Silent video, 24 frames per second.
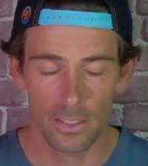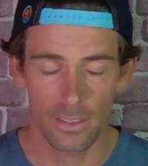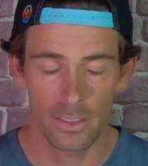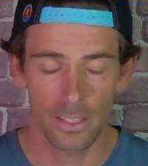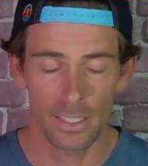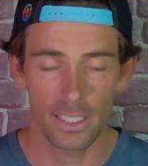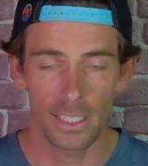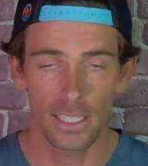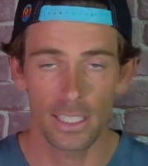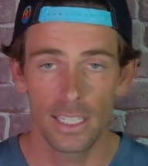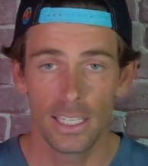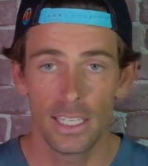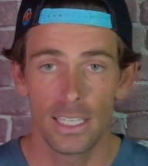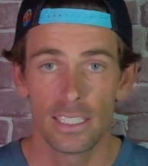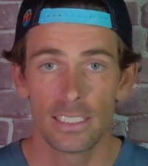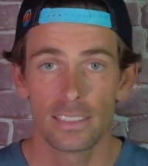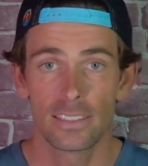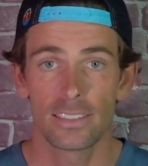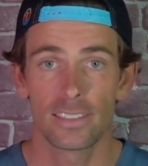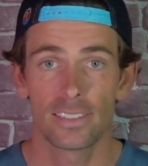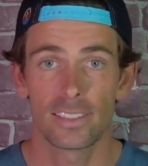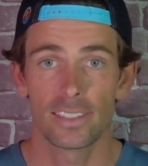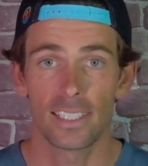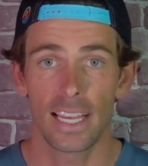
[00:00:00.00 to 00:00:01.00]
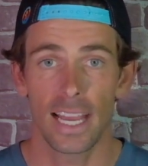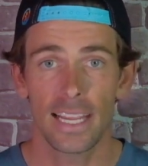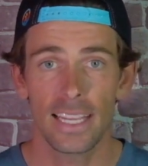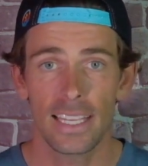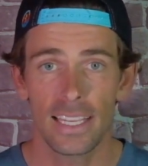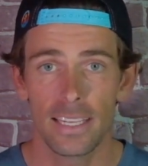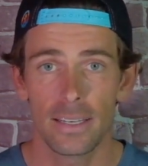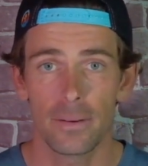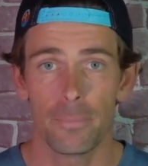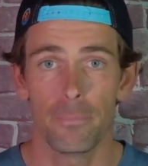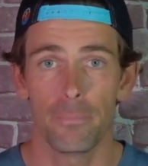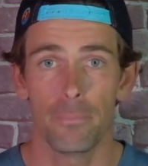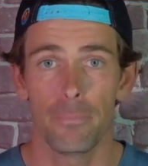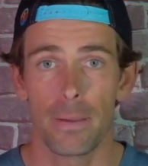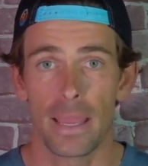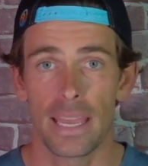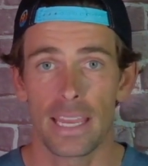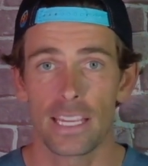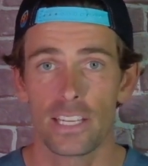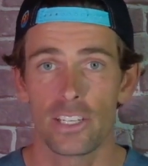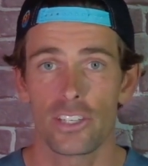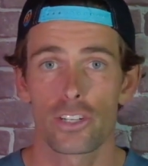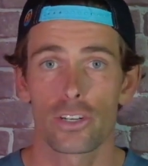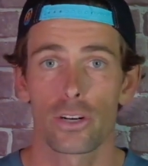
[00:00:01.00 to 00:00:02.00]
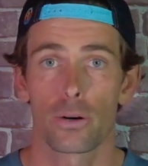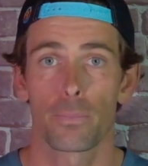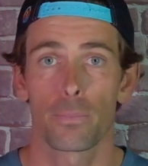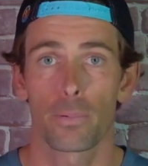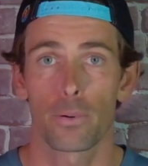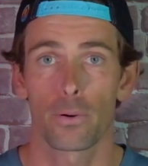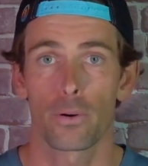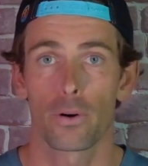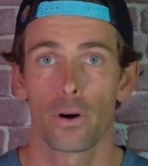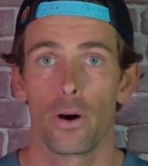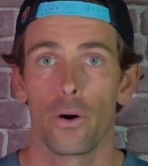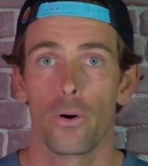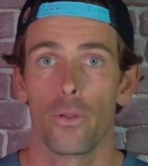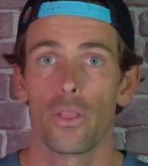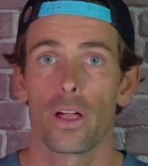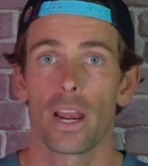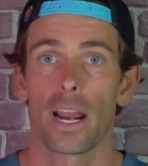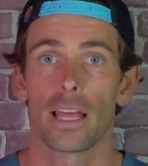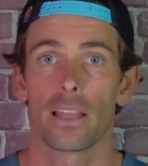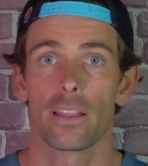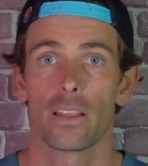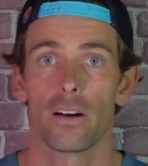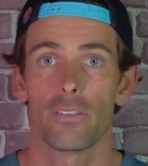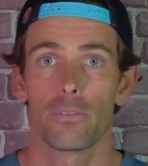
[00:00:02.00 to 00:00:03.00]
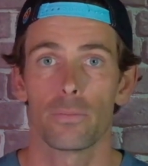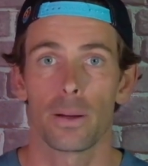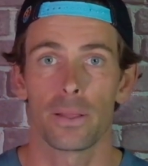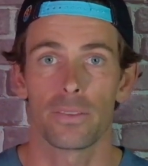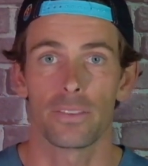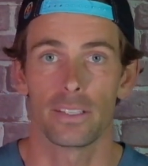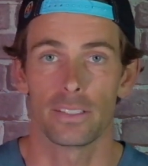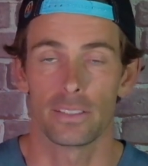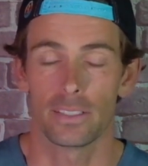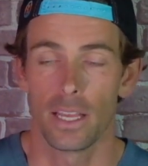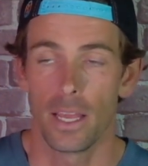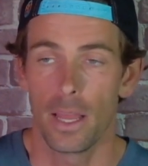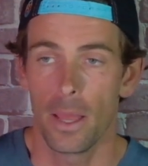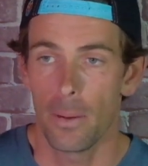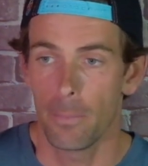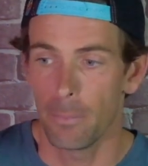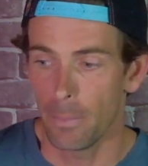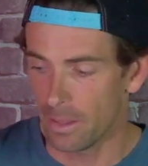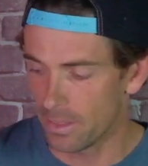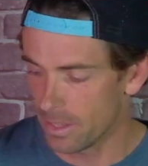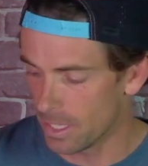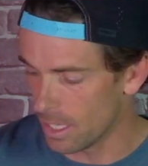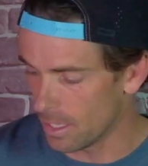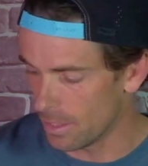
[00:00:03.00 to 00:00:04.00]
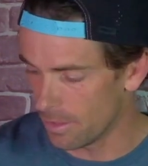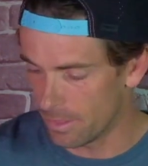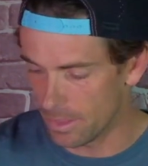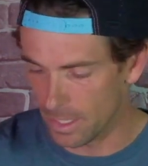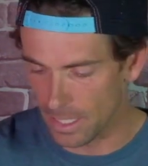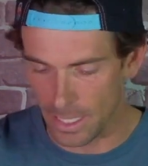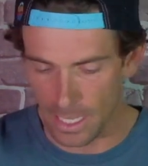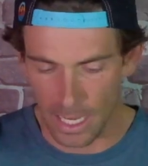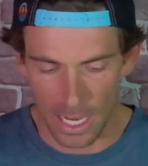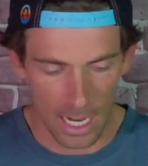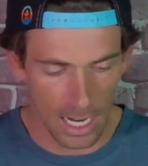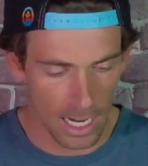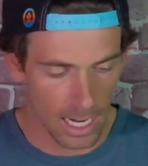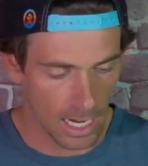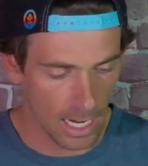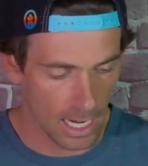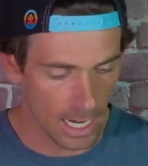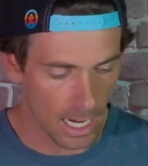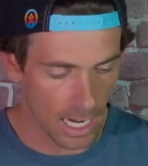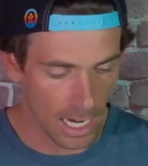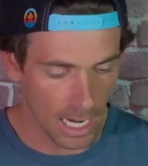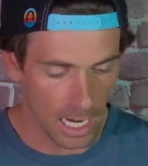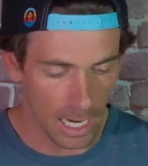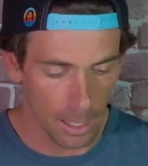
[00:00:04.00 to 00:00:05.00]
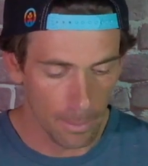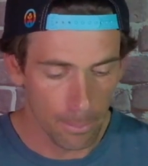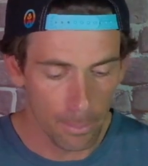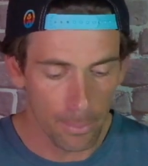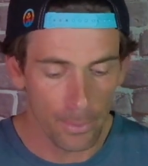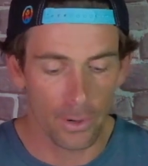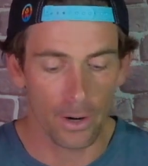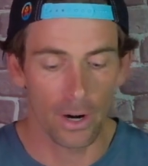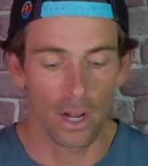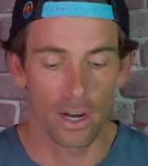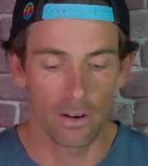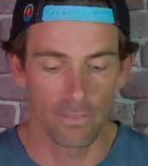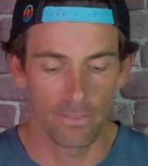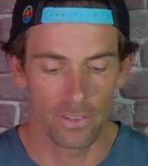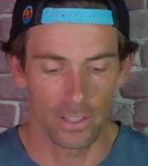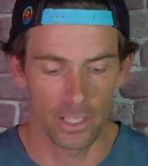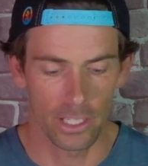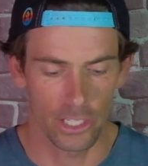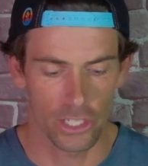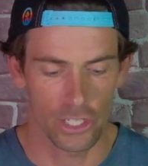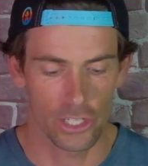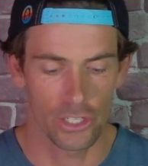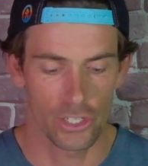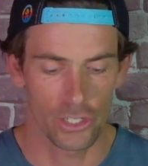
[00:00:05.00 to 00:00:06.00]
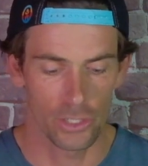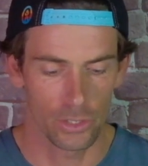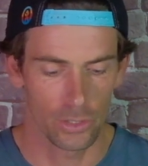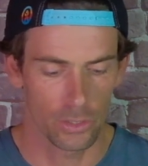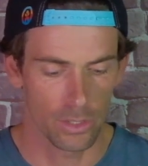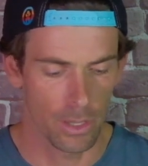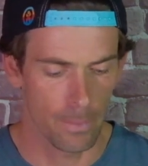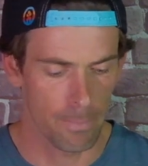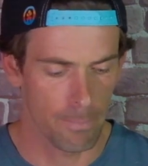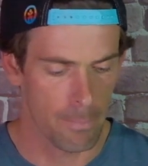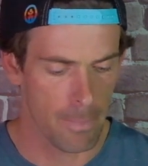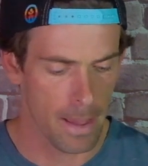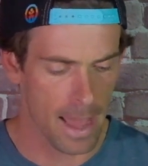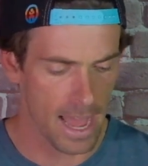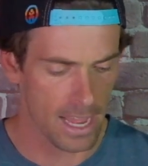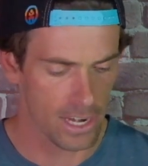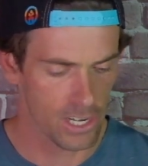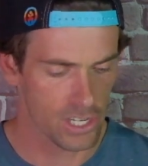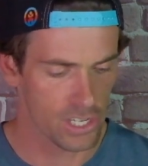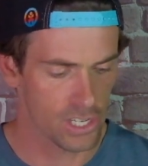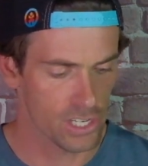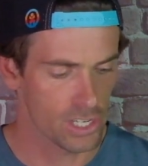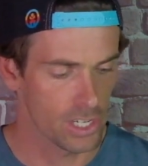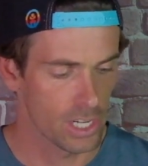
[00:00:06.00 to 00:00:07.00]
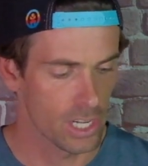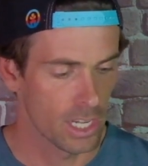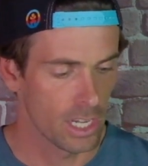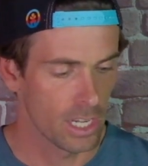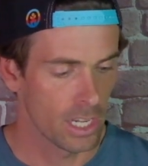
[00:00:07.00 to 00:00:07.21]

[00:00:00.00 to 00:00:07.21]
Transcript: The second major pro that I love about this, man, the upper of this shoe, the mesh